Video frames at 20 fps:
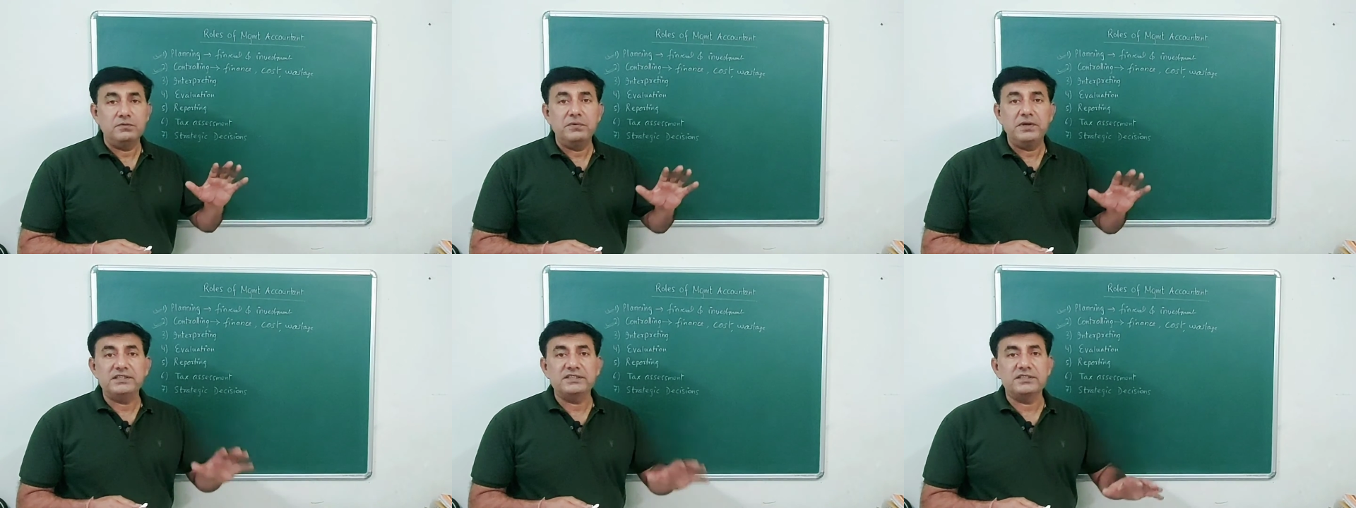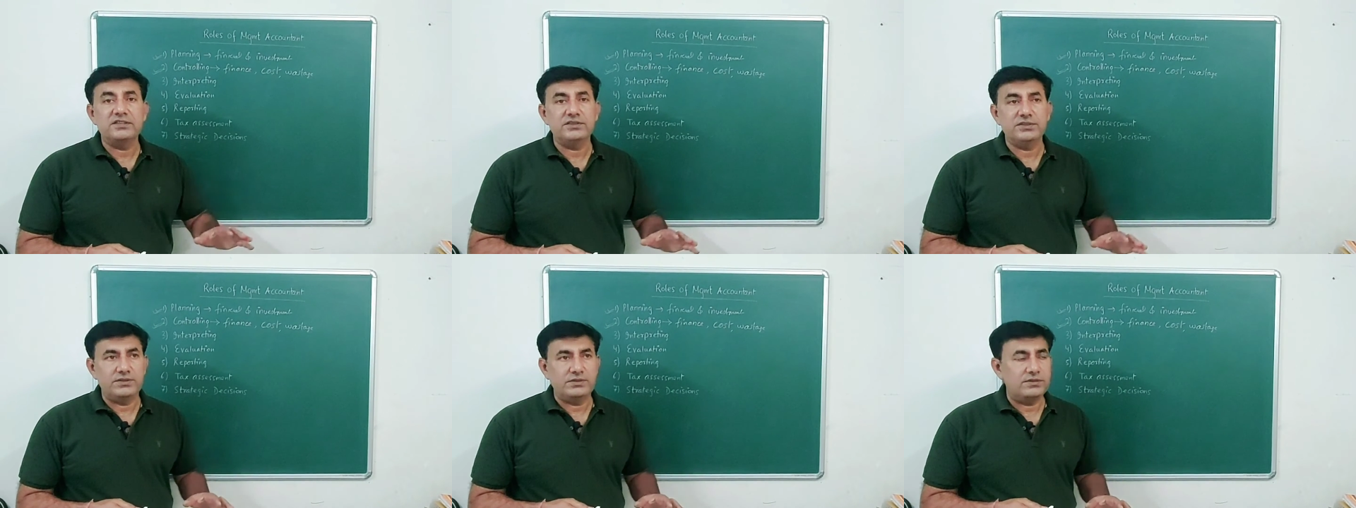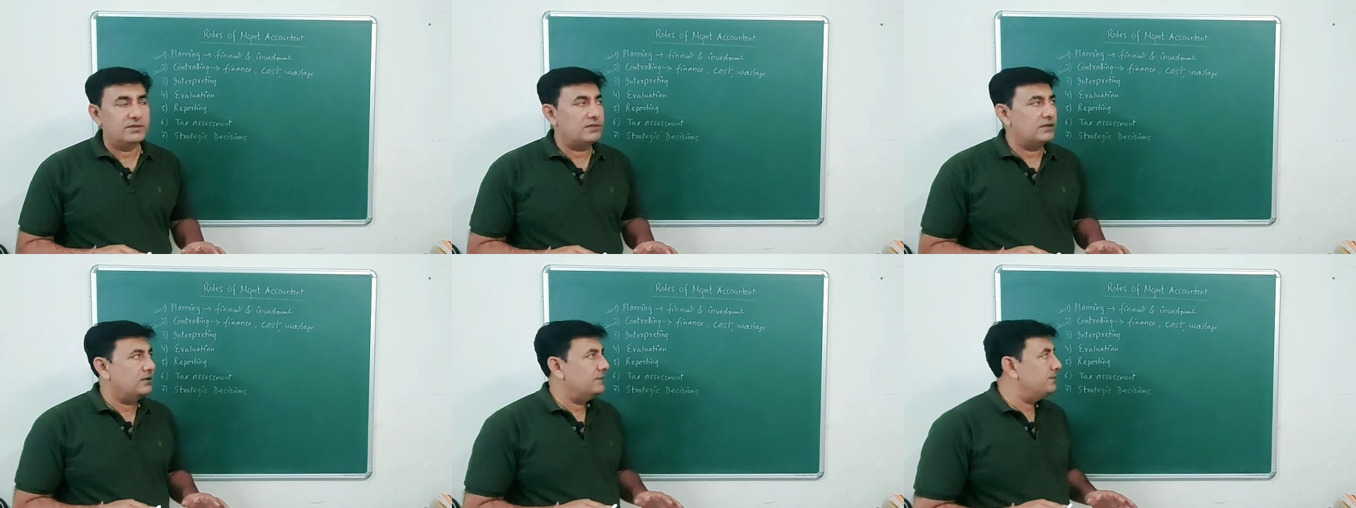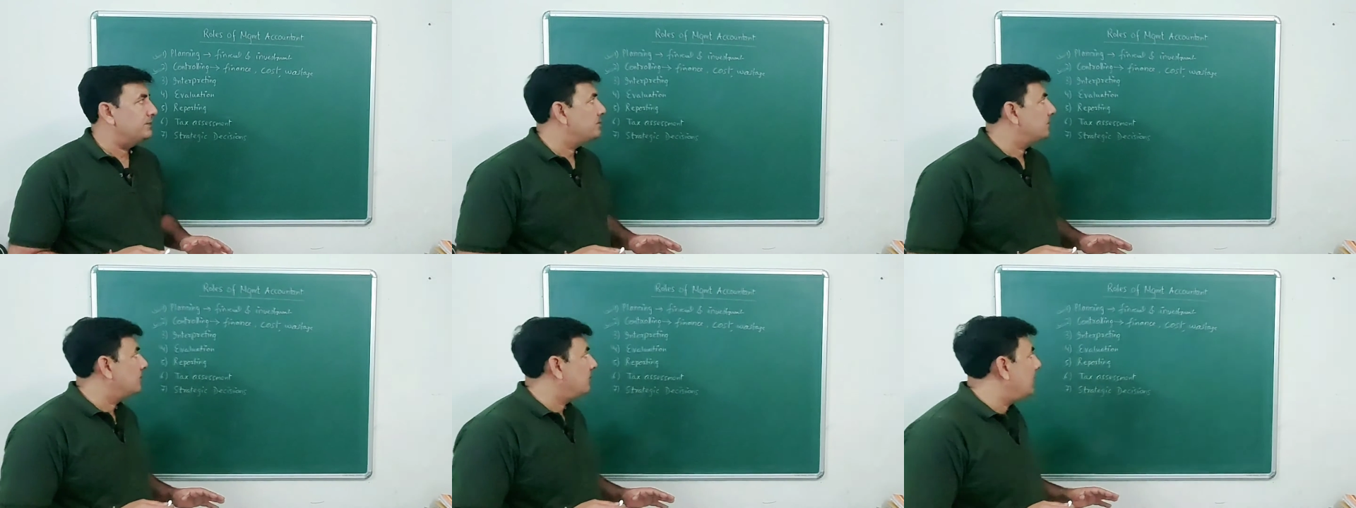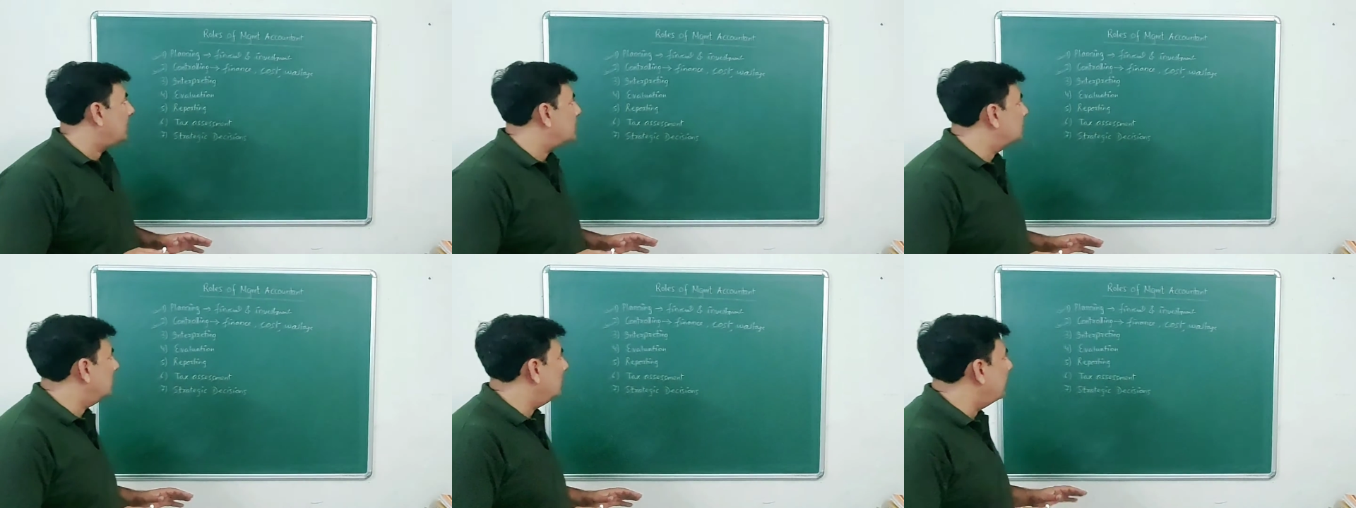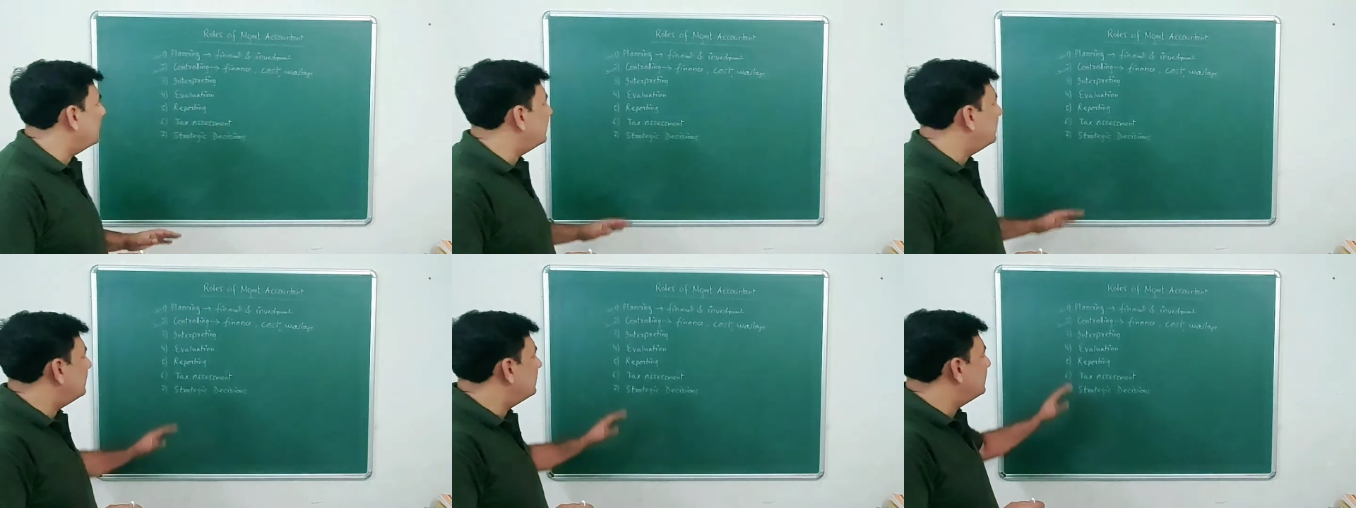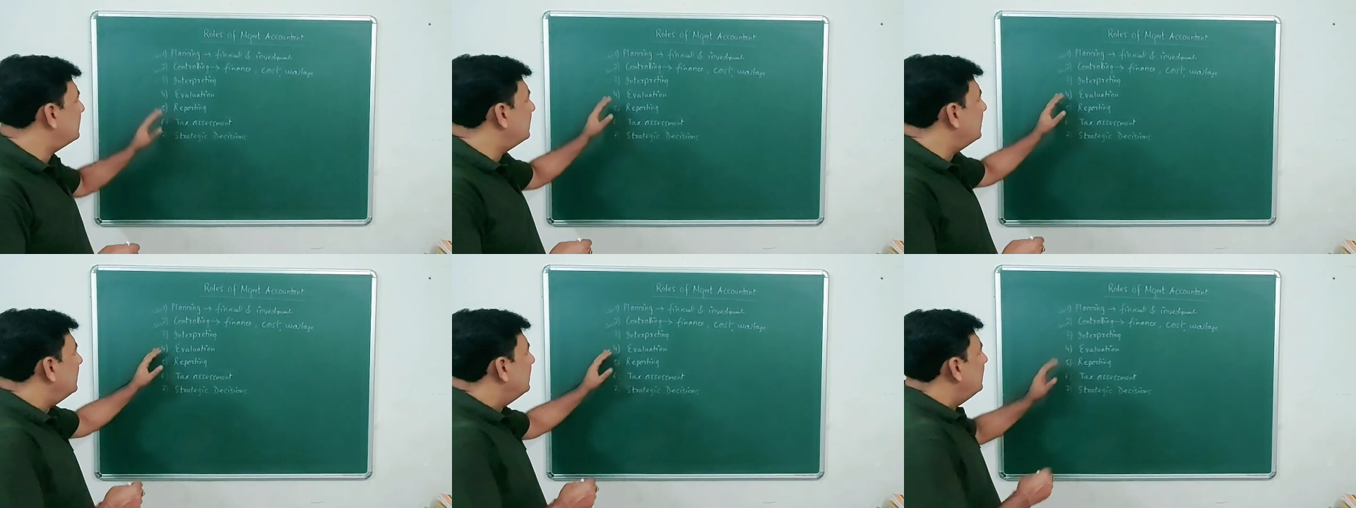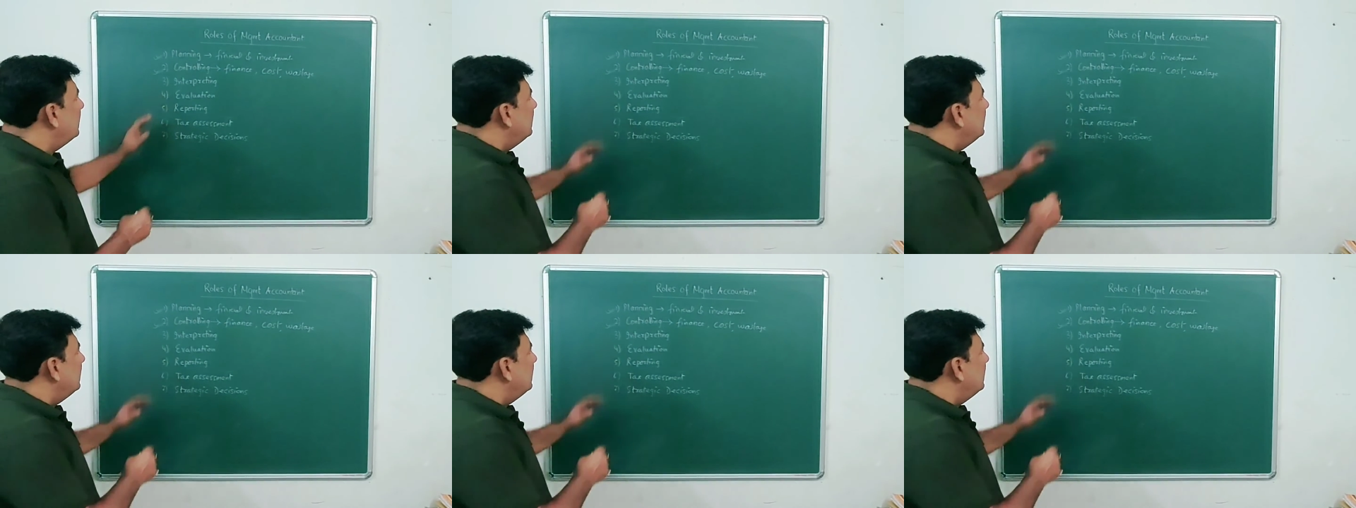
wastages. So like this.